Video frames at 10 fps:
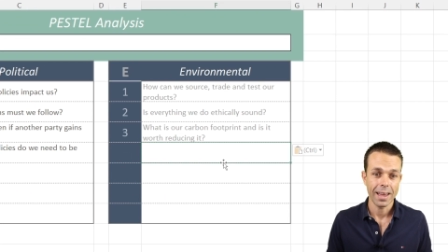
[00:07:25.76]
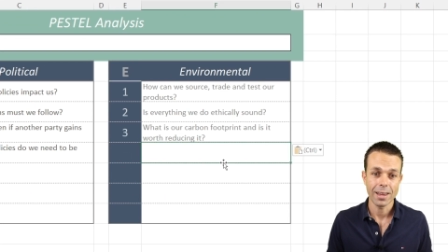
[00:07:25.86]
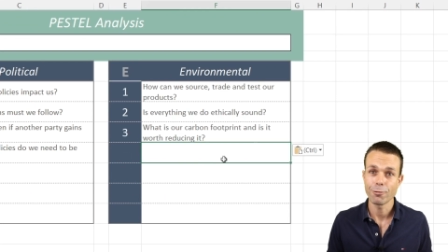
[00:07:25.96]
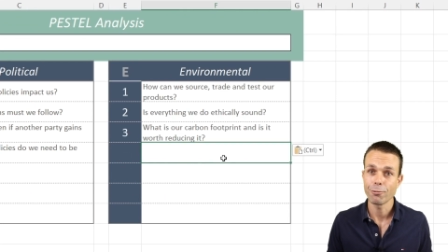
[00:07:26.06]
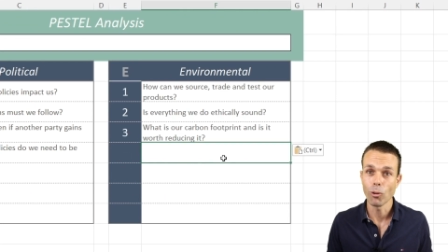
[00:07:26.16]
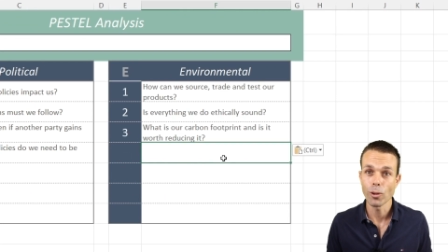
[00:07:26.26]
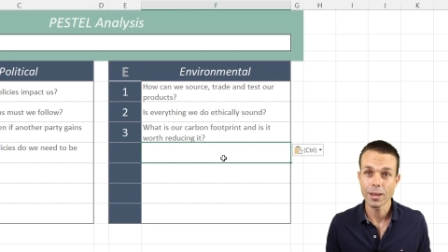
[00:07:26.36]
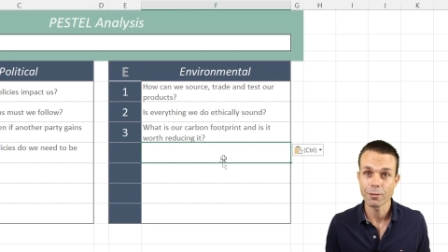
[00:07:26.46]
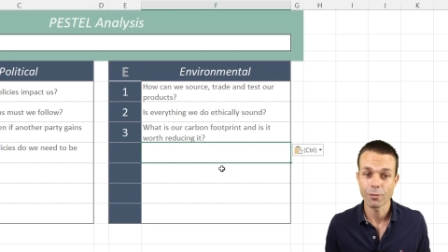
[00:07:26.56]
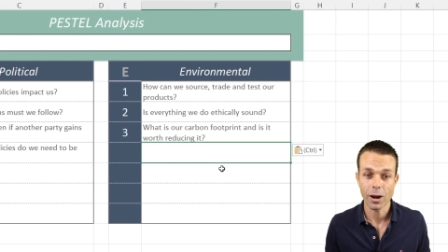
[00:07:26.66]
And for the
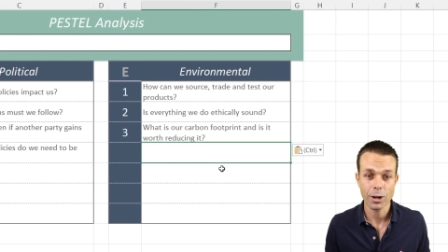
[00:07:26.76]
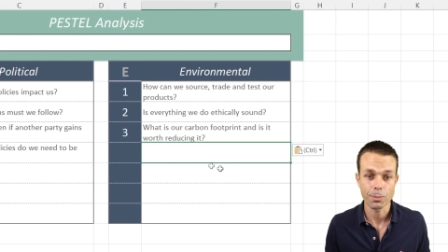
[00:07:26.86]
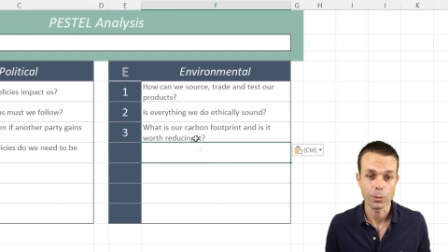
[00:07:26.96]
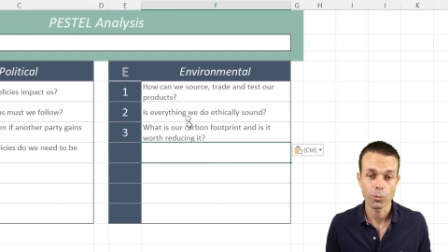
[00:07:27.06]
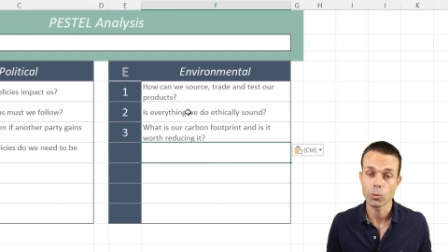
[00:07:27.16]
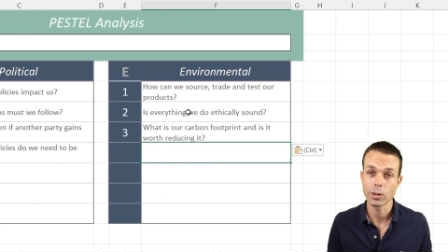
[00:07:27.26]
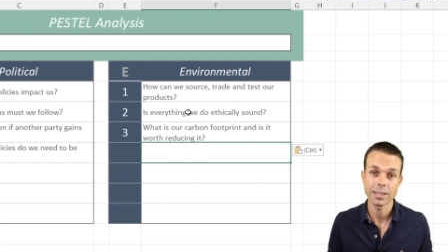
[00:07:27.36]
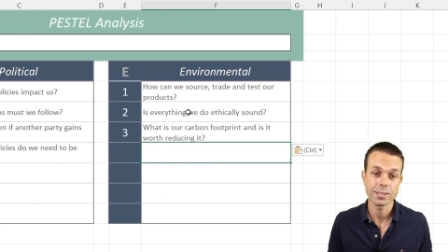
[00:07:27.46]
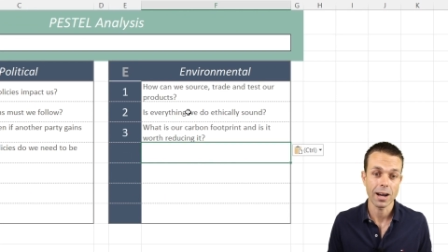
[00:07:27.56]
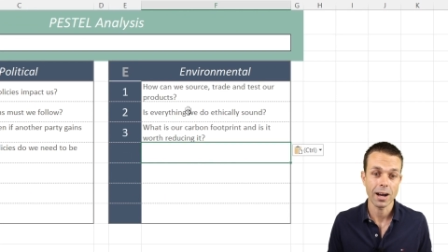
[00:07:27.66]
environment, what we
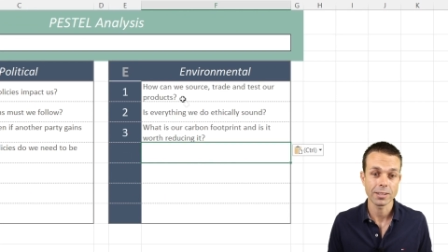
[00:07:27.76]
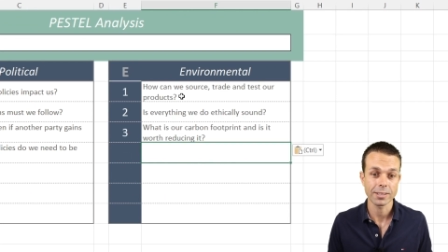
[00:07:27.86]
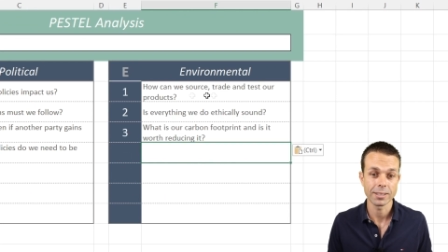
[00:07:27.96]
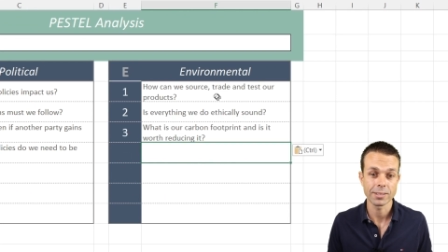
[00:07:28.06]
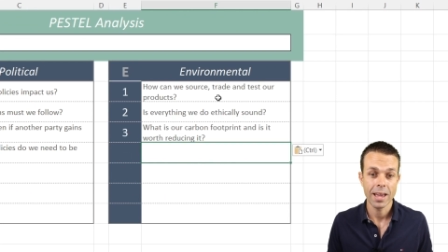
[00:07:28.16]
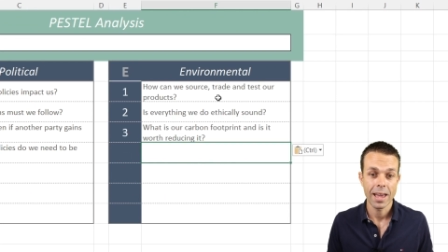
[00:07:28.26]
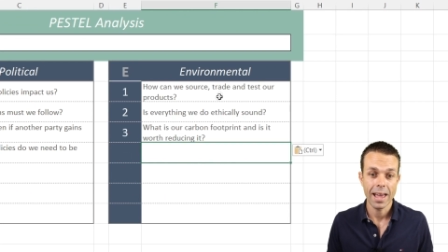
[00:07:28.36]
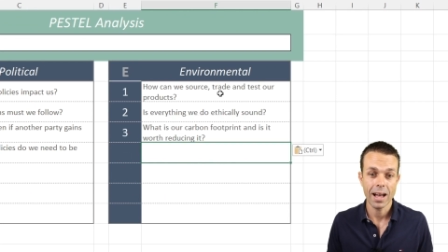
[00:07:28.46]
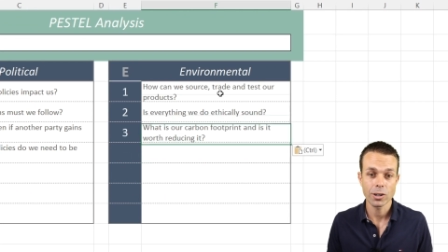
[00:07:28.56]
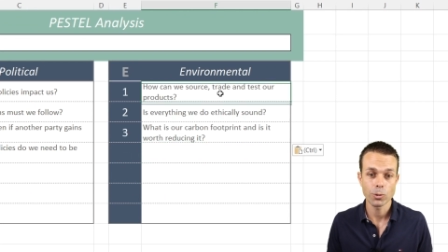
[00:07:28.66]
need to ask is
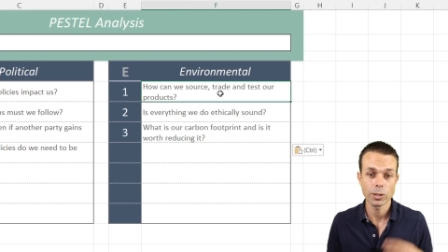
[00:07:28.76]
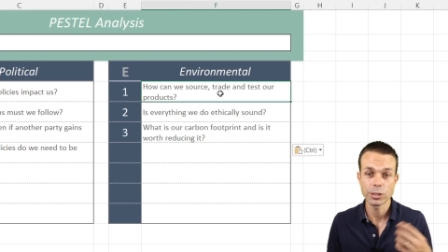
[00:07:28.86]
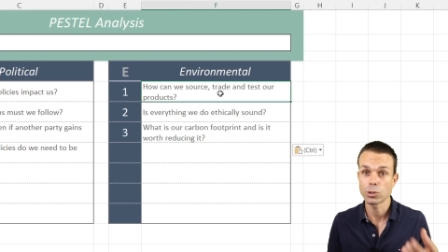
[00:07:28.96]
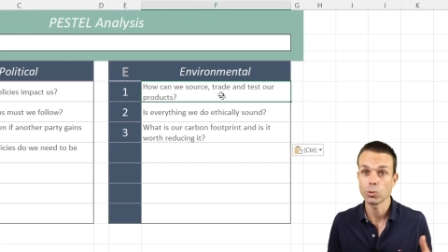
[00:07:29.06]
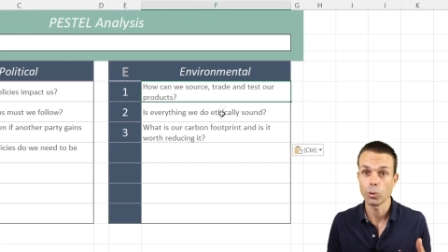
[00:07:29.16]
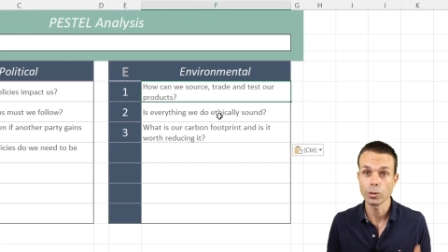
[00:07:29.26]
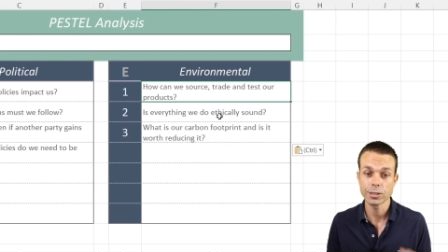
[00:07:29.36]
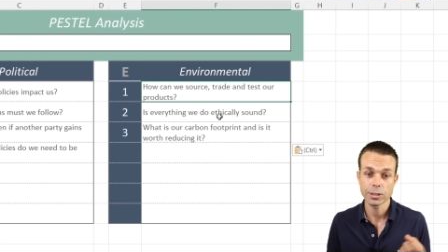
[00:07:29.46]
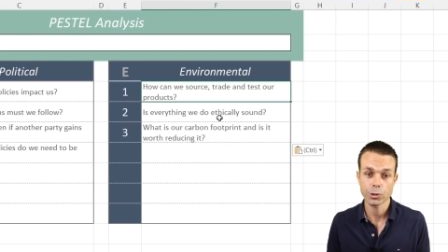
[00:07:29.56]
how can we source,